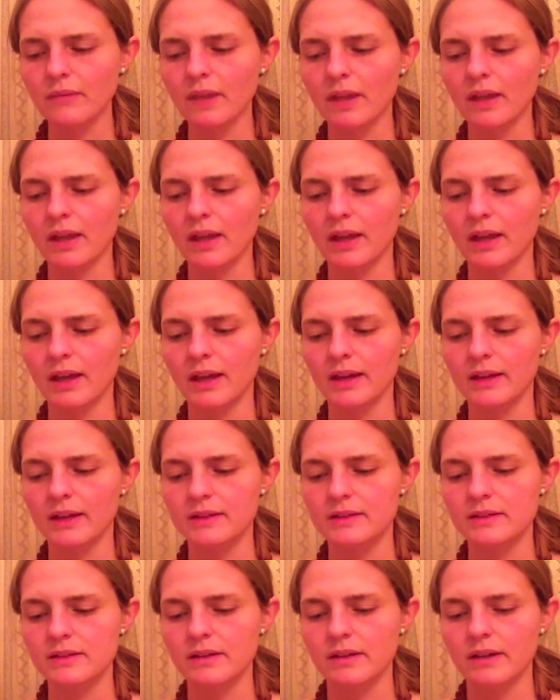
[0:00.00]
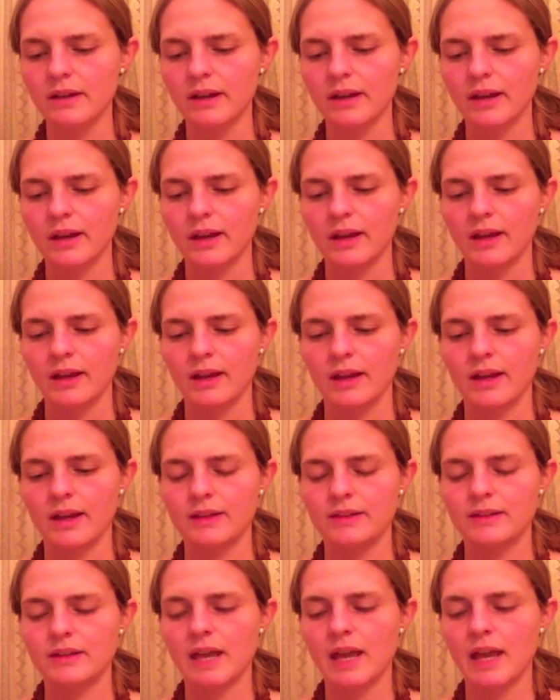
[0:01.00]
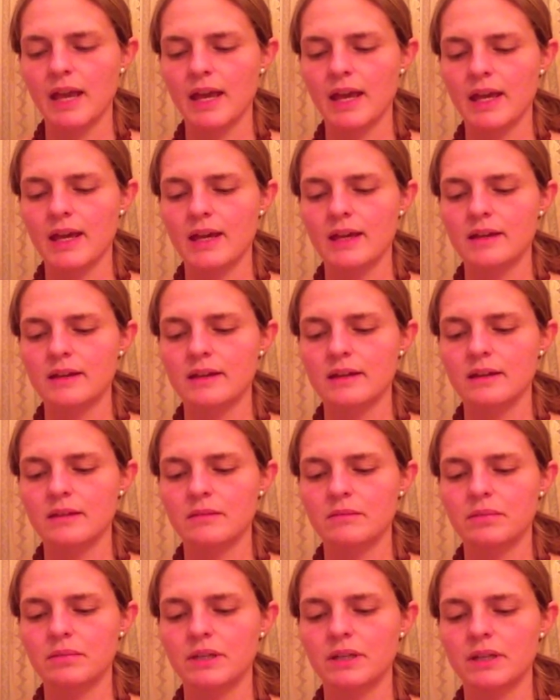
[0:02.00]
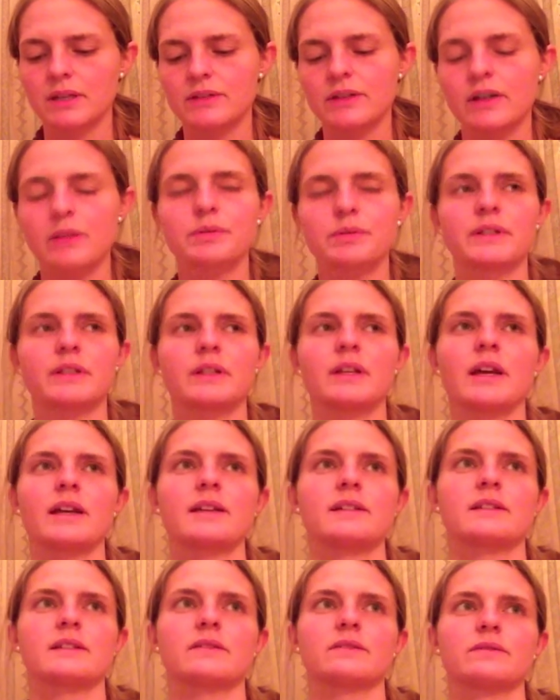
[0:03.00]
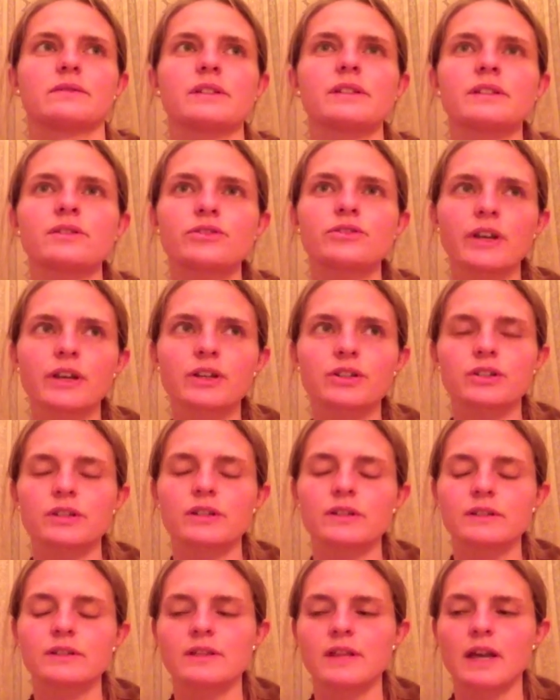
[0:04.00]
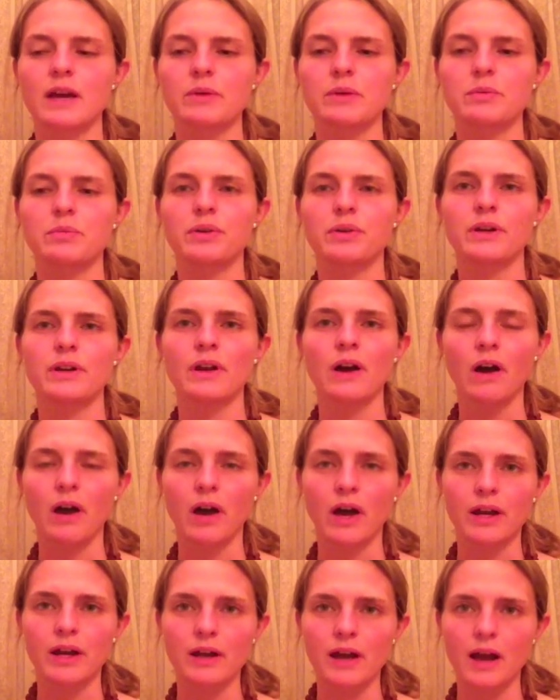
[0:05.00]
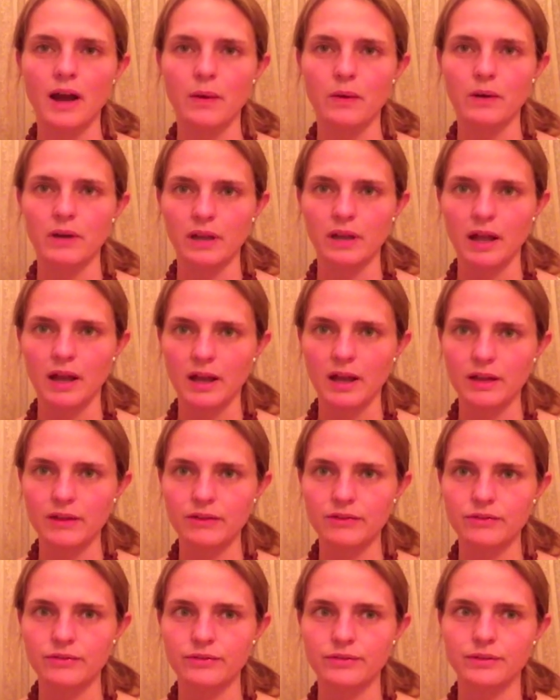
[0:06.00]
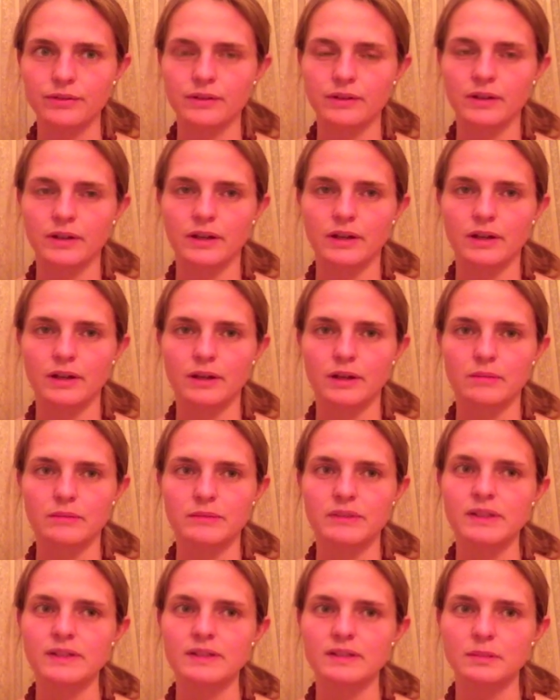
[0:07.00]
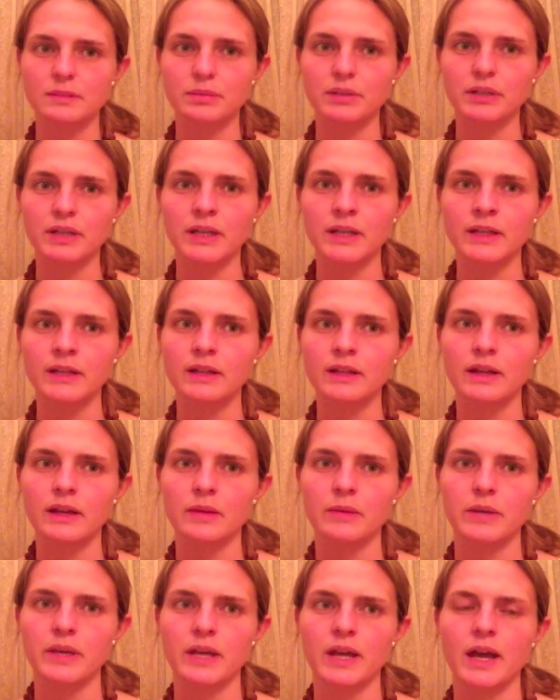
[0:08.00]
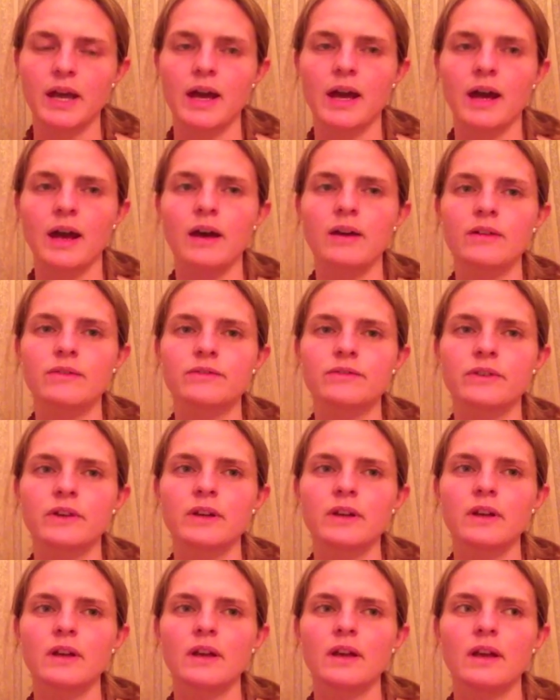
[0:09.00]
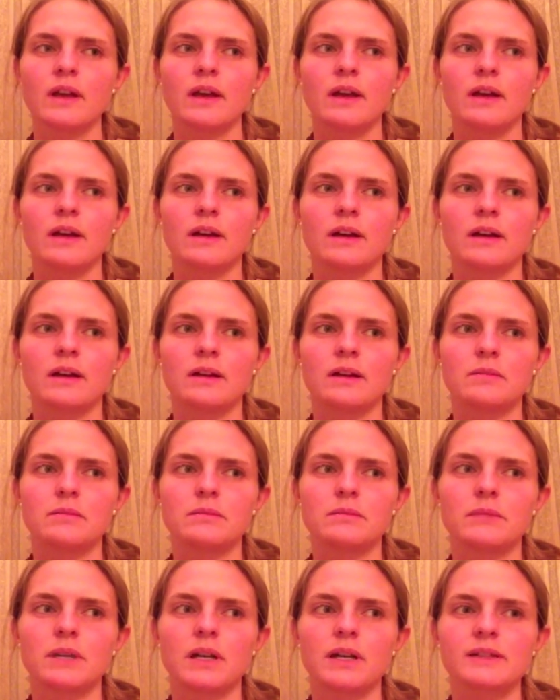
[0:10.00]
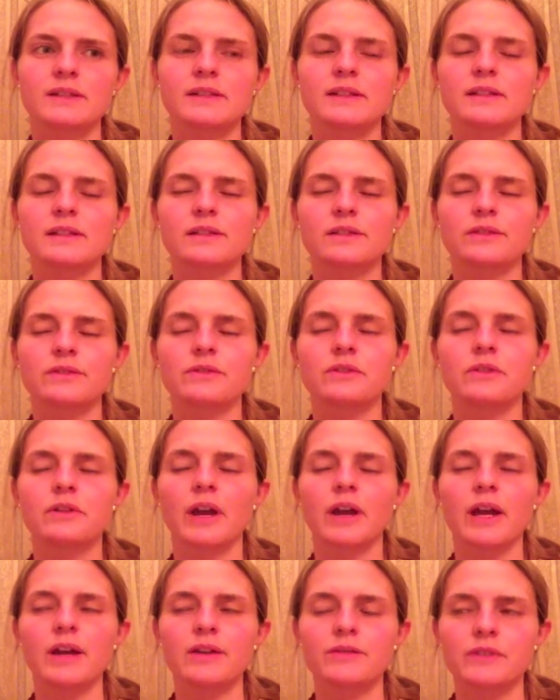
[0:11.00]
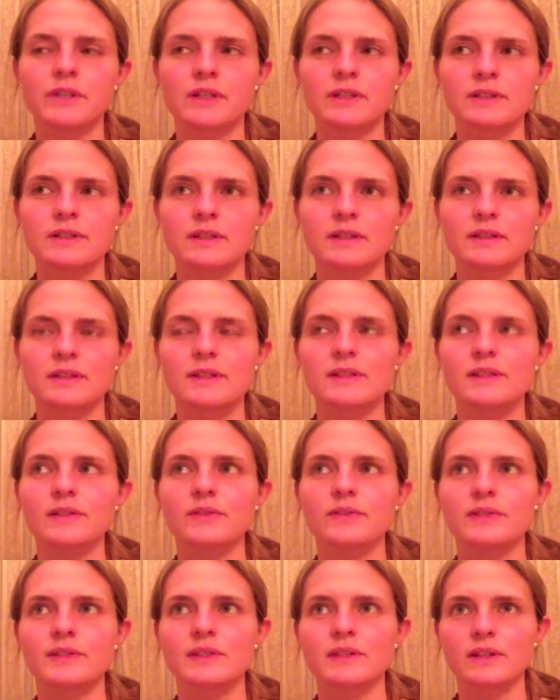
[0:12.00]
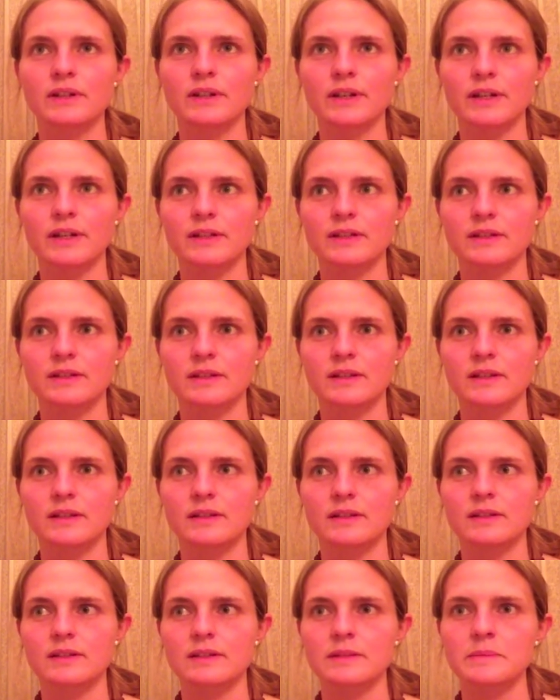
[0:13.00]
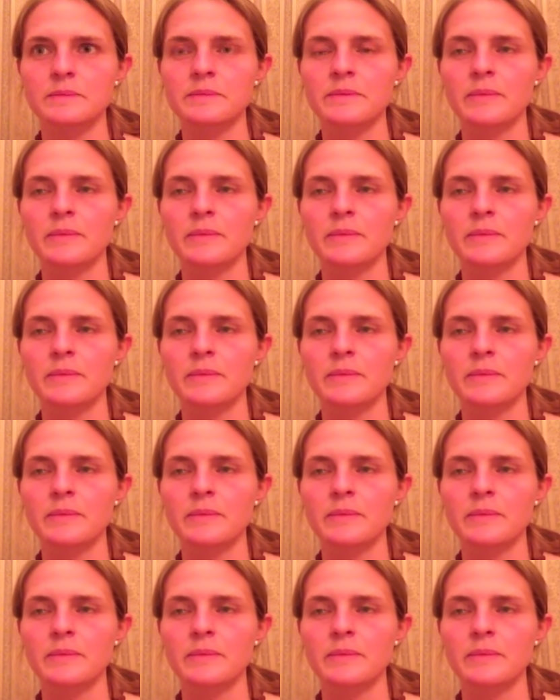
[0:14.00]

and it can be interpreted as restrictions that we put on our life, discipline that we have, a sense of graveness, a sense of seriousness.